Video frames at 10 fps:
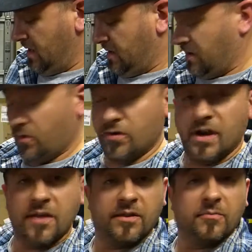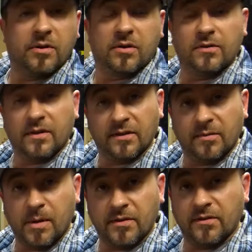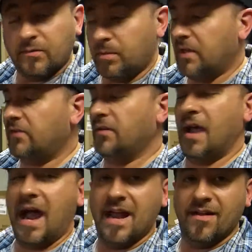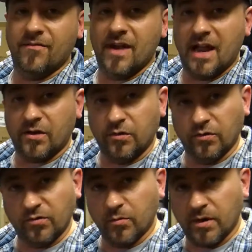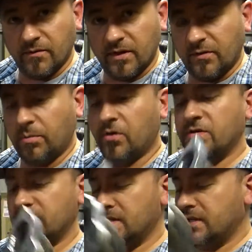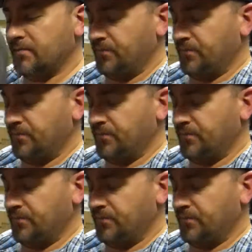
Heard nothing but good things about this piece. I have not used one of these personally,